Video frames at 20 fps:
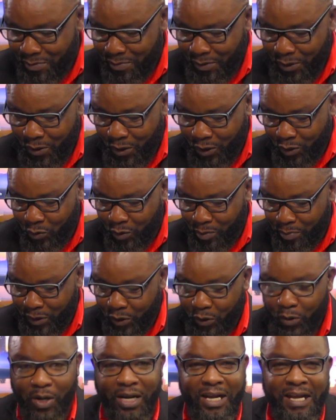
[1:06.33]
because we'll be
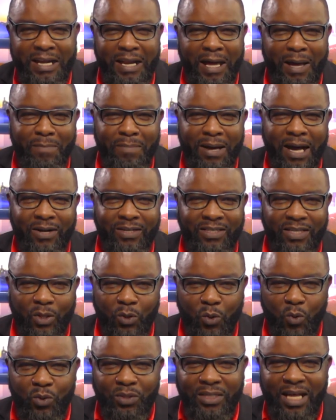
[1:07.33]
talking about
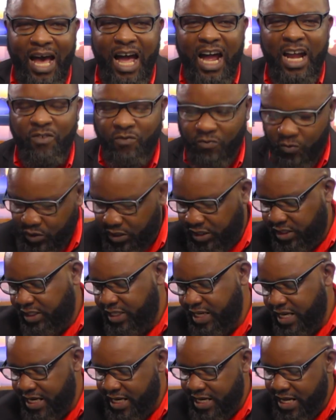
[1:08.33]
those
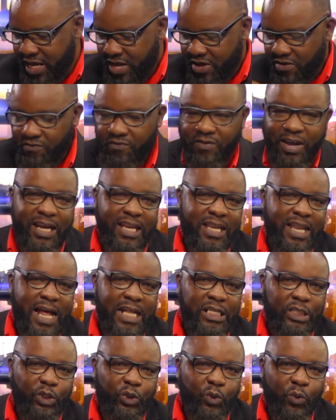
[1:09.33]
unforeseen
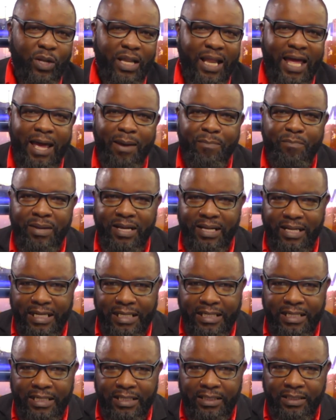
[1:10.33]
financial
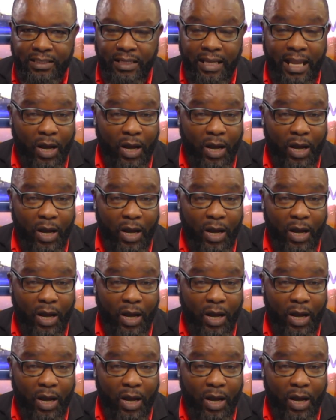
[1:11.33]
liabilities,